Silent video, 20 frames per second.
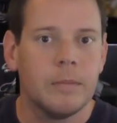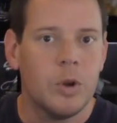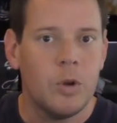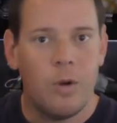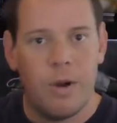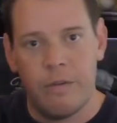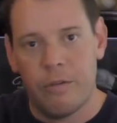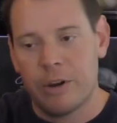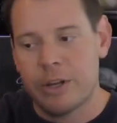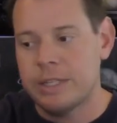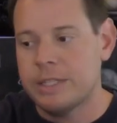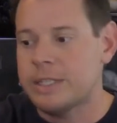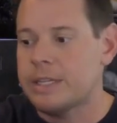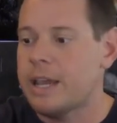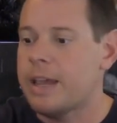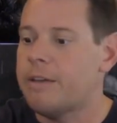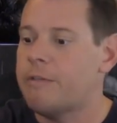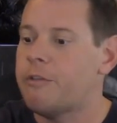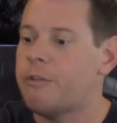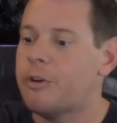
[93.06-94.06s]
whoever can
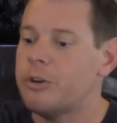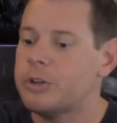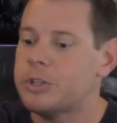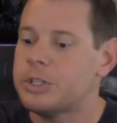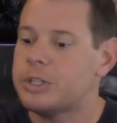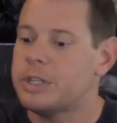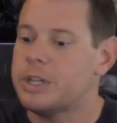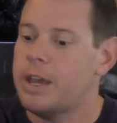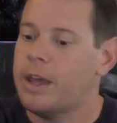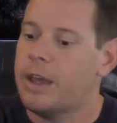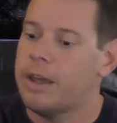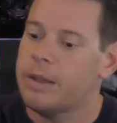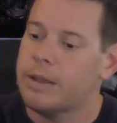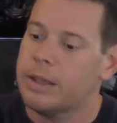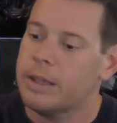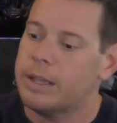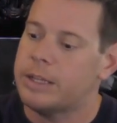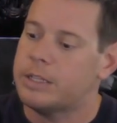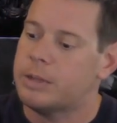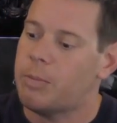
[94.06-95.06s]
say it first
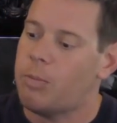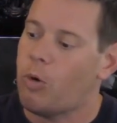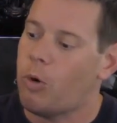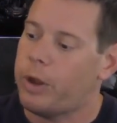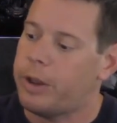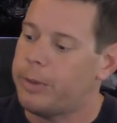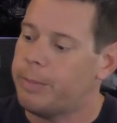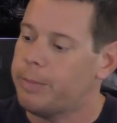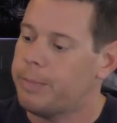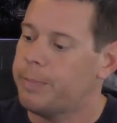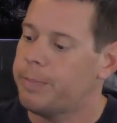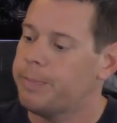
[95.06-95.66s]
gets a point.